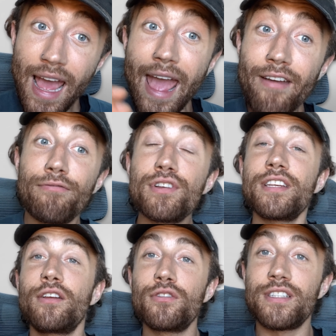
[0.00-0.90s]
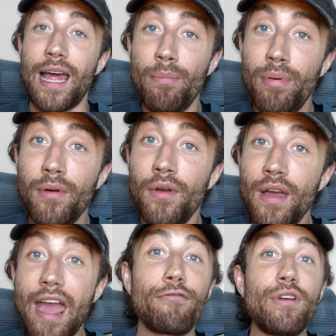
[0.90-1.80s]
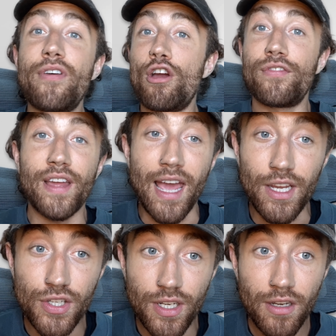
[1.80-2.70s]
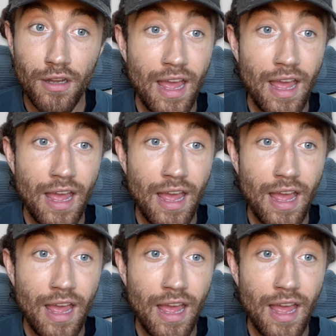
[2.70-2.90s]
Every single step, every verification,